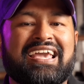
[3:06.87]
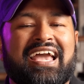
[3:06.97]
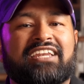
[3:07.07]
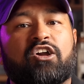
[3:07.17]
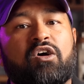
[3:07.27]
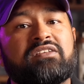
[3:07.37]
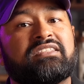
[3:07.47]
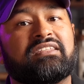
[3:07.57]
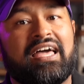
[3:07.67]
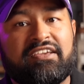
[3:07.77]
and cause
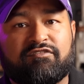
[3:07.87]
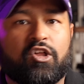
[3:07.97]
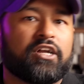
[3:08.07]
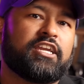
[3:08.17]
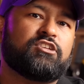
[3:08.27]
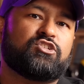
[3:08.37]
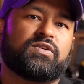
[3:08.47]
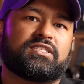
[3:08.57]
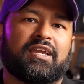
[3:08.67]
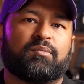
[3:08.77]
lifelong
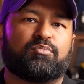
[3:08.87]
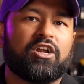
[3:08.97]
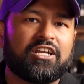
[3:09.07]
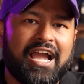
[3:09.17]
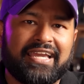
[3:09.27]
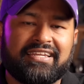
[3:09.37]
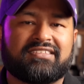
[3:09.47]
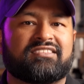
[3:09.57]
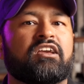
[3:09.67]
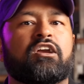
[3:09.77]
issues like
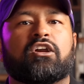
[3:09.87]
bronchitis,